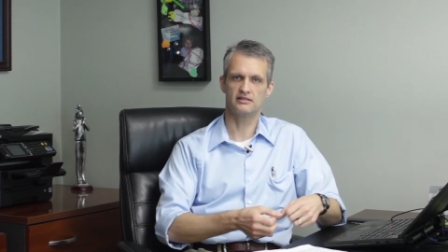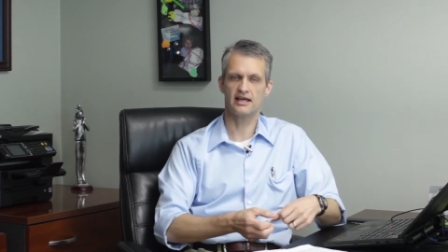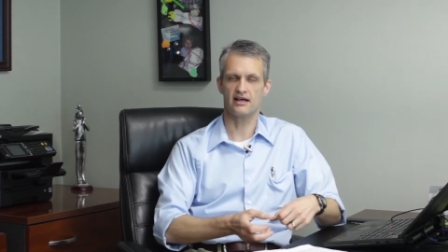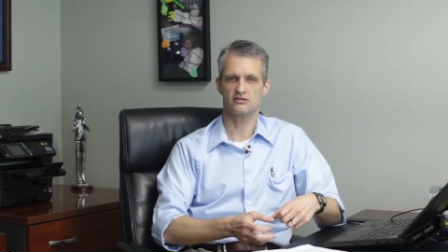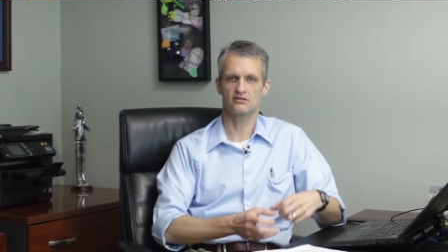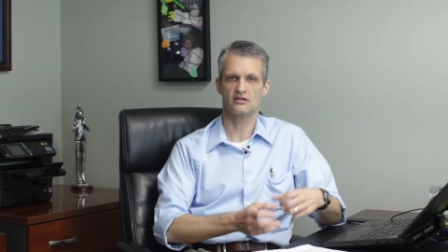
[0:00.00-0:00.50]

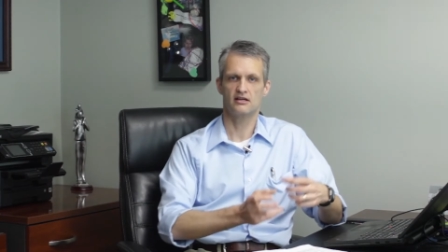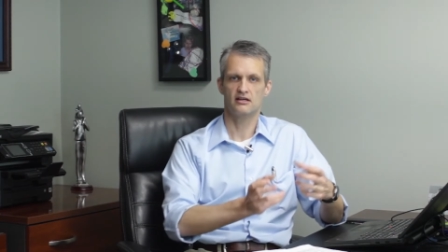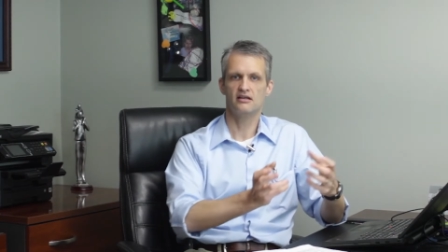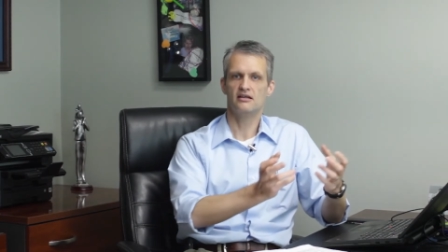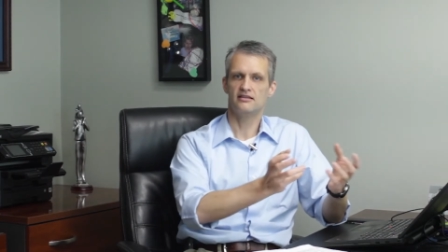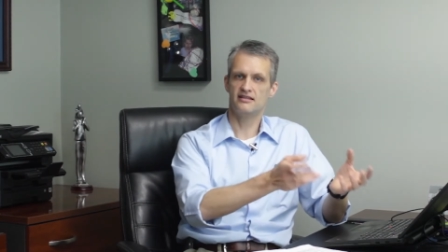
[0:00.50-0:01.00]
Yes,
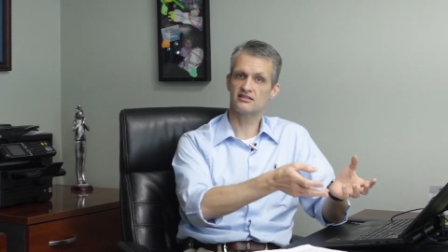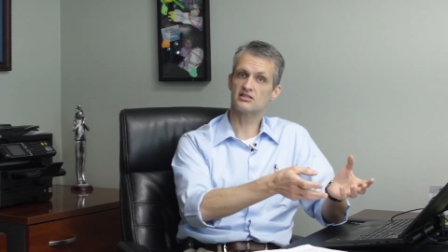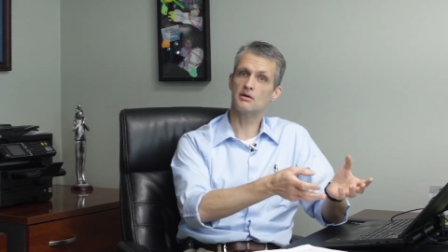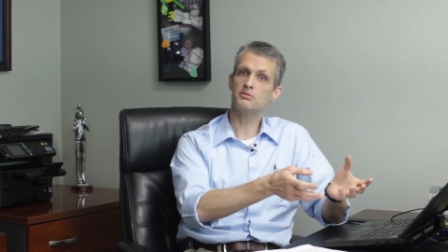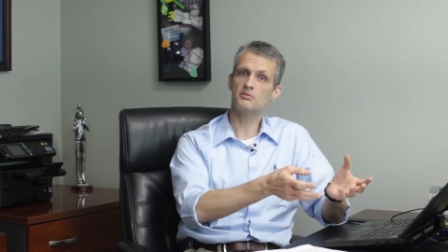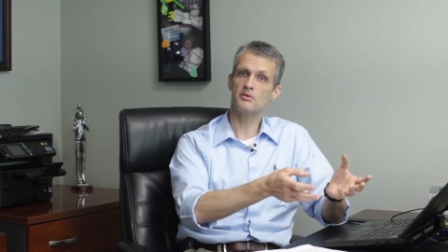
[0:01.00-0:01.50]
this
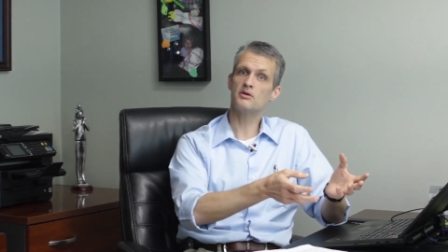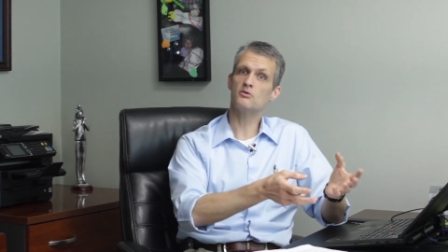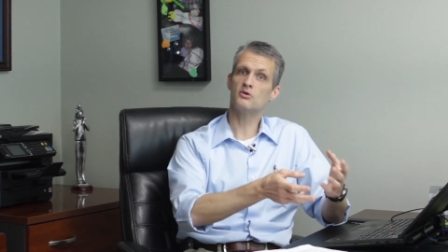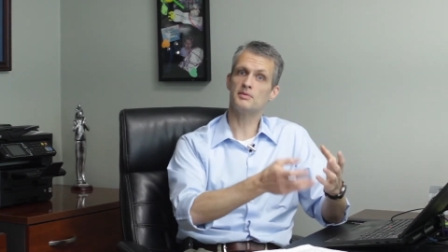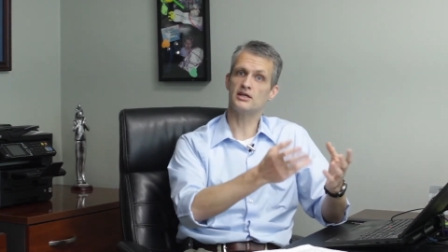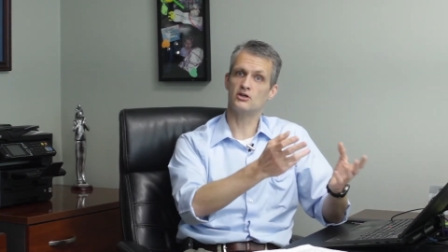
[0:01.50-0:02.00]
supplement
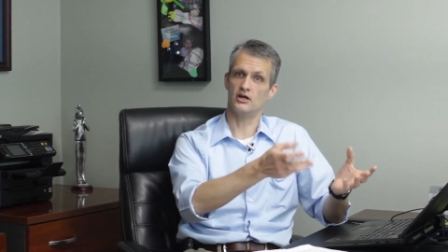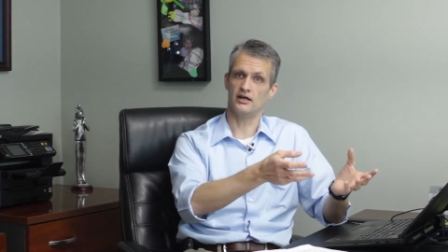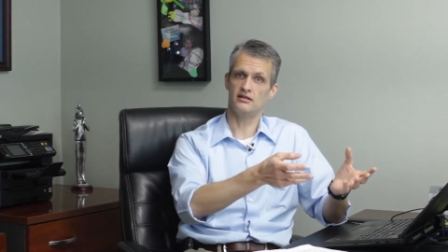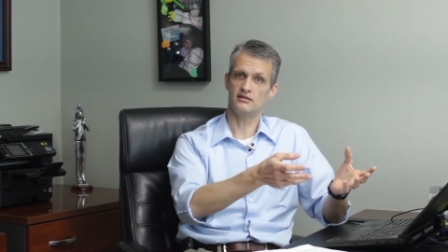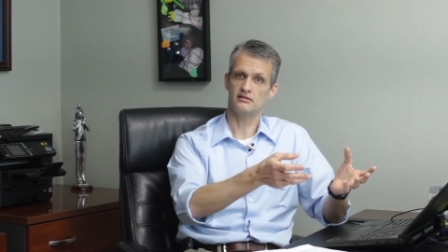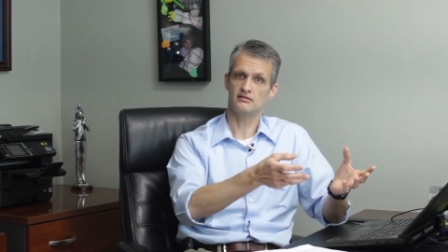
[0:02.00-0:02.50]
would be
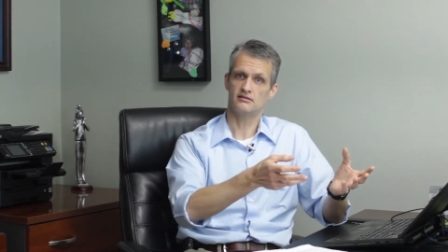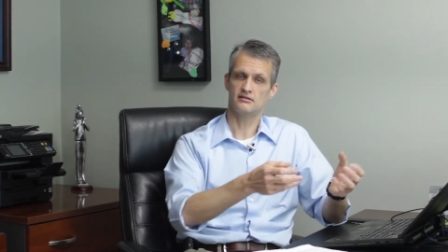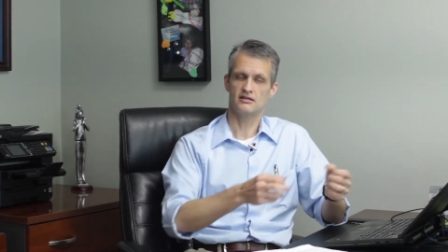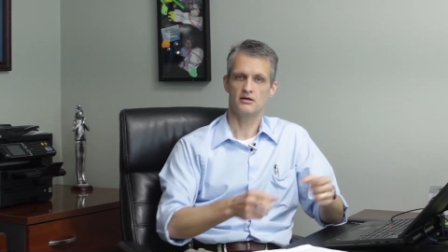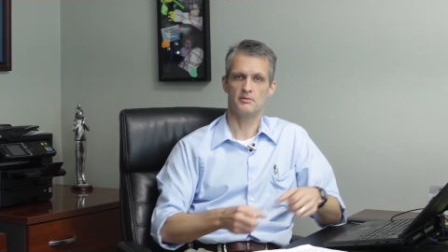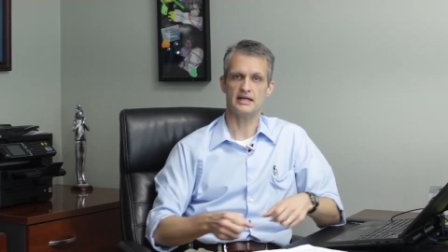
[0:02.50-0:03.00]
good,
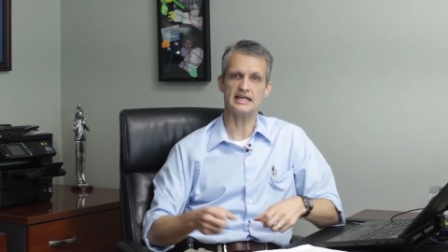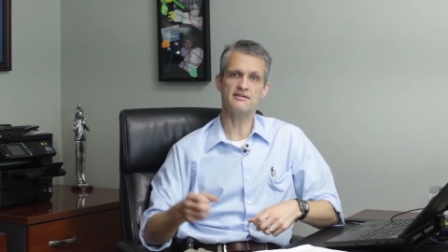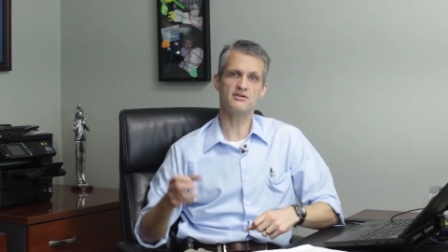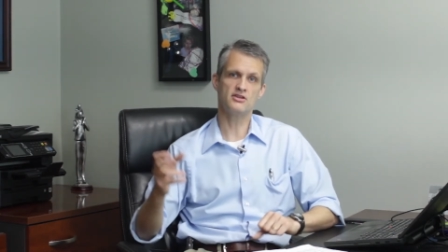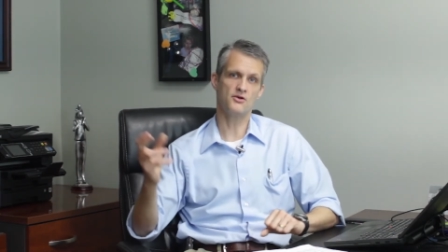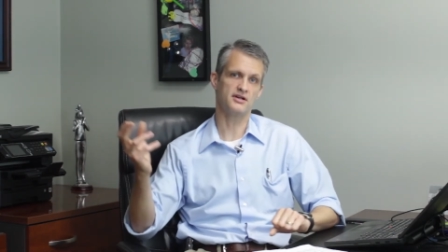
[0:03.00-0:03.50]
but
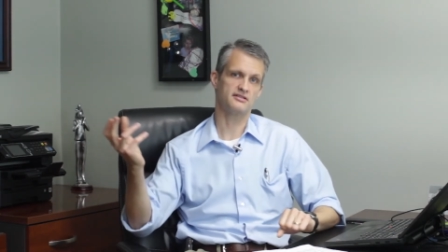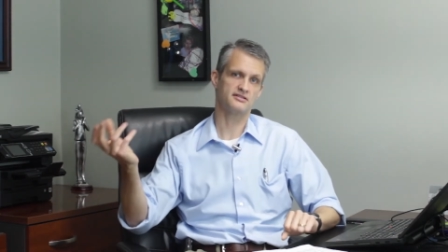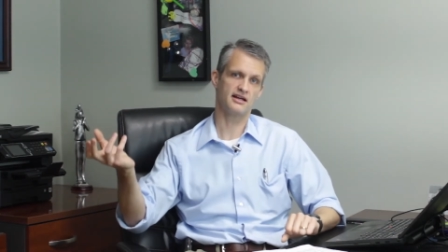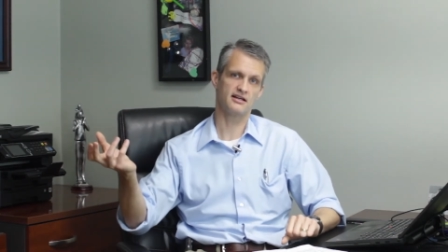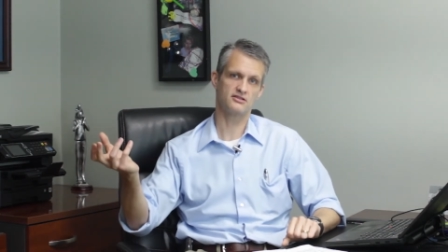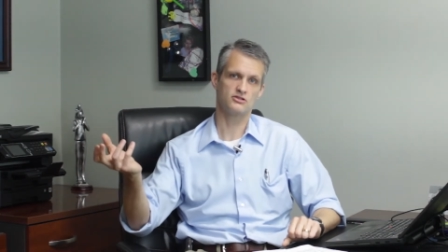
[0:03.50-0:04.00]
even though it
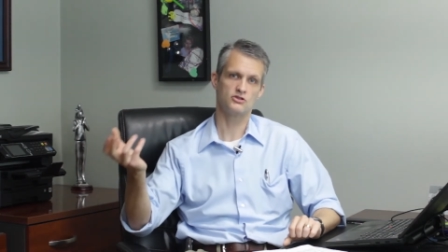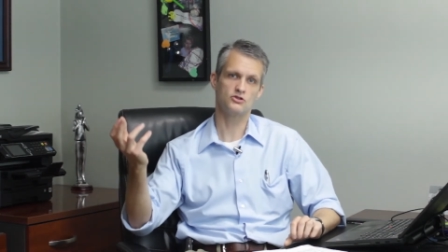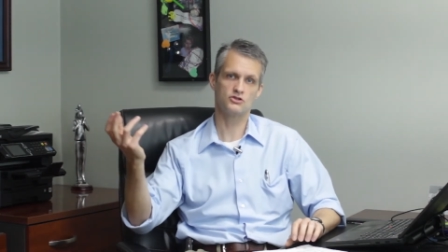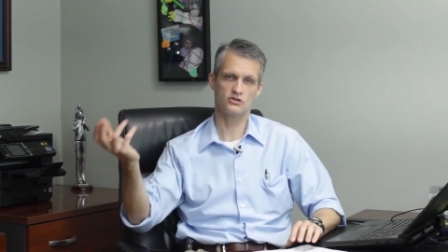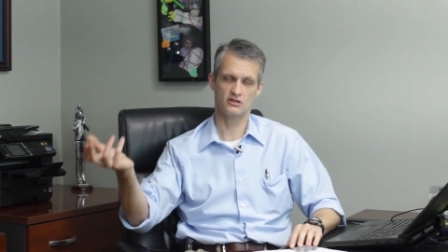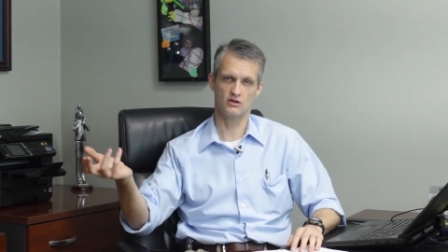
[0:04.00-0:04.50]
says you
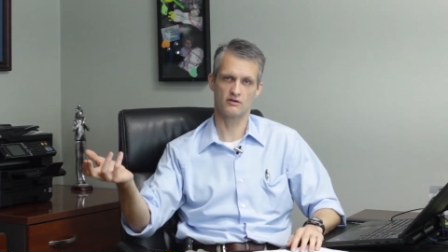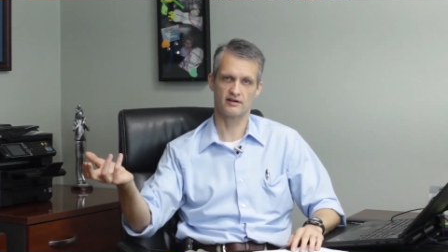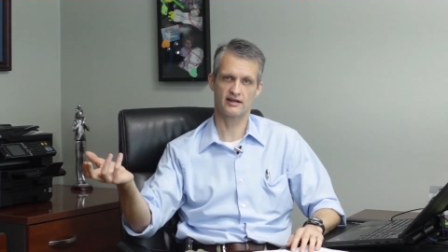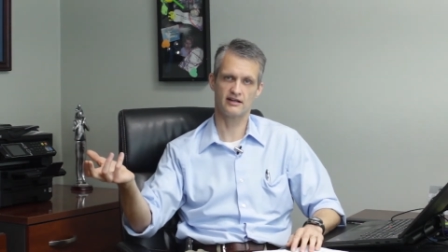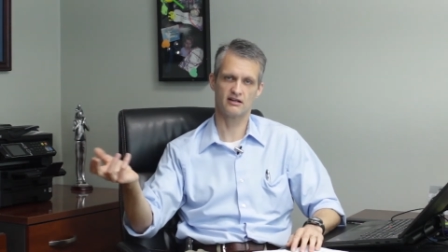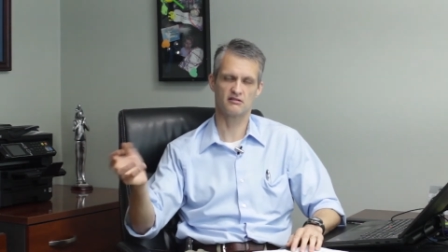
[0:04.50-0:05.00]
shouldn't over
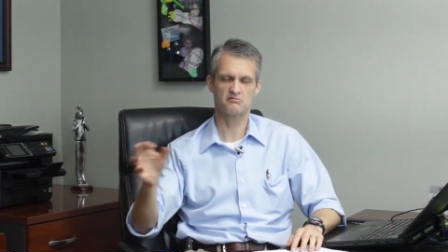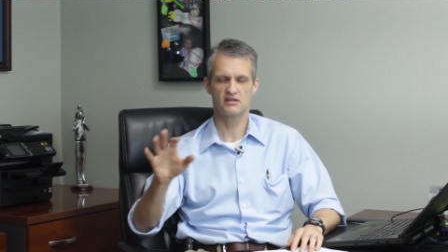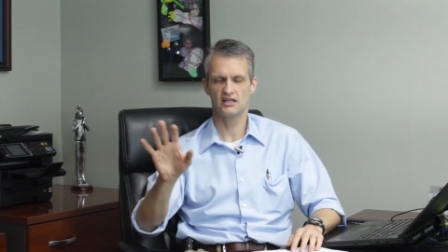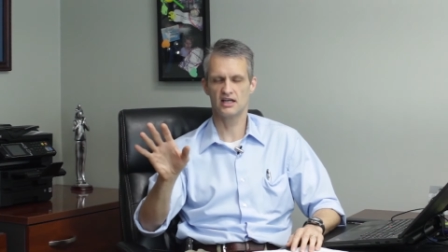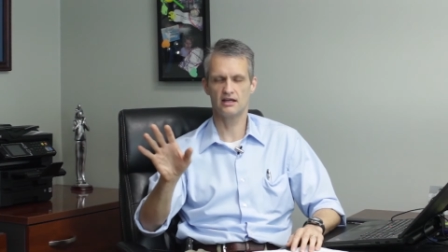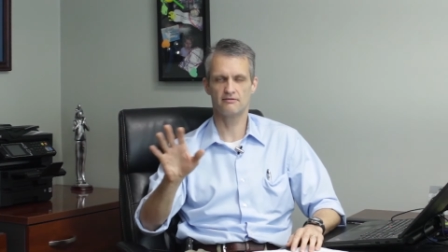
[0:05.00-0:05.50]
here,
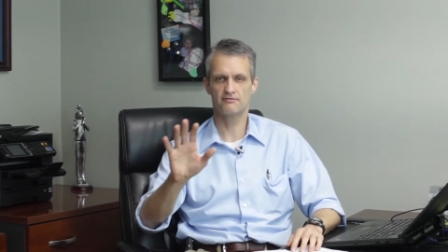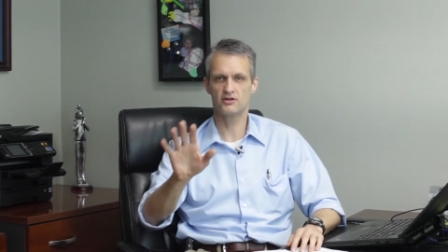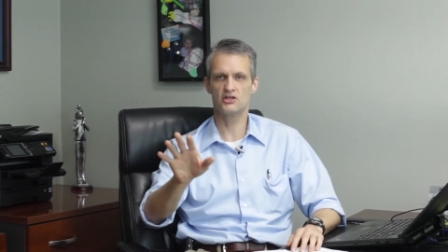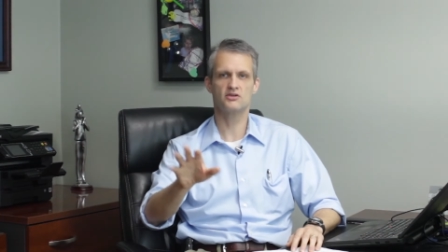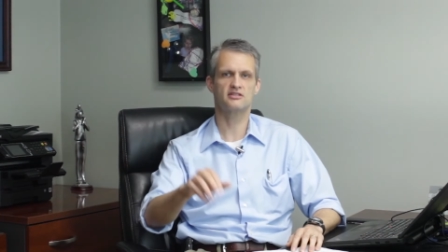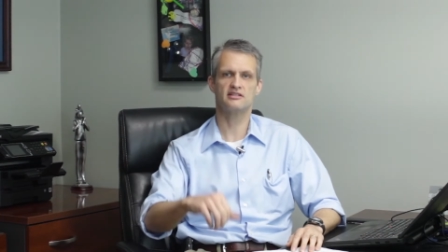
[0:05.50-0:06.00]
eh, for
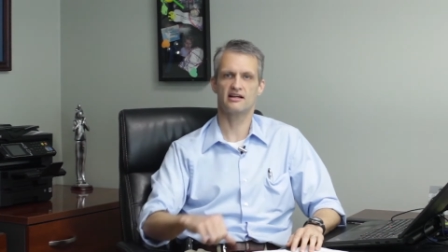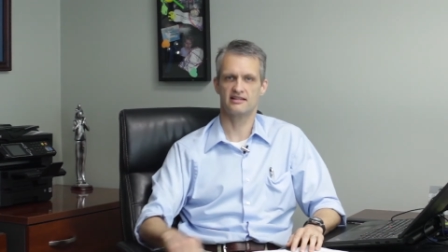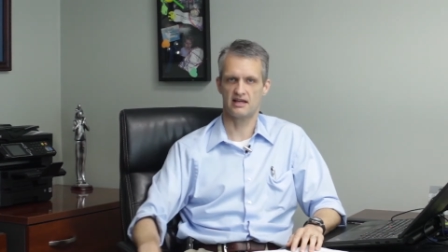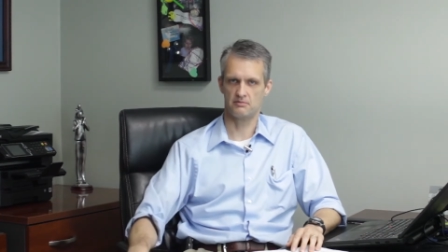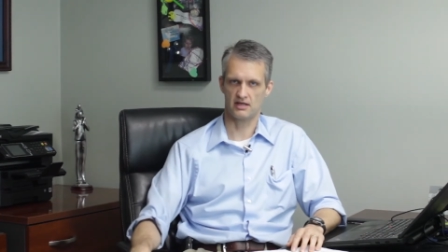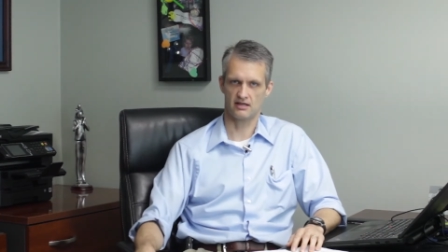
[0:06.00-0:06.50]
you it's not
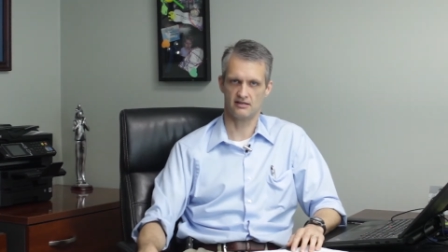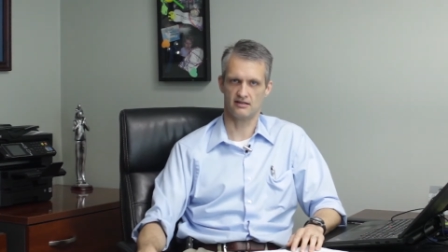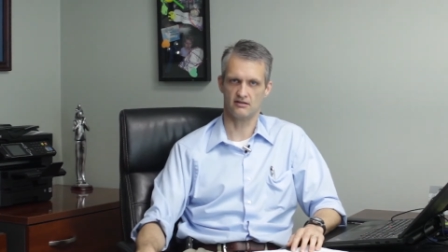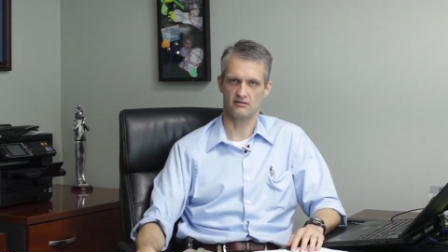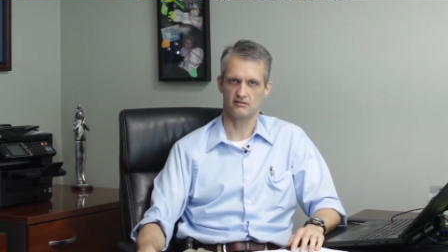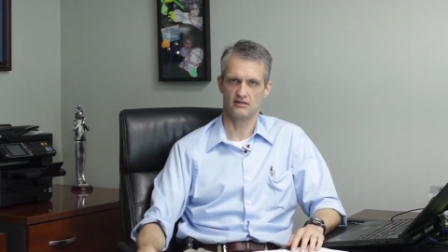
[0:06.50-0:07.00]
that big a
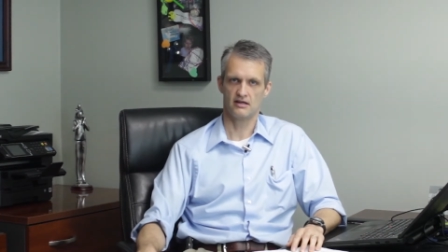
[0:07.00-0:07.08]
deal.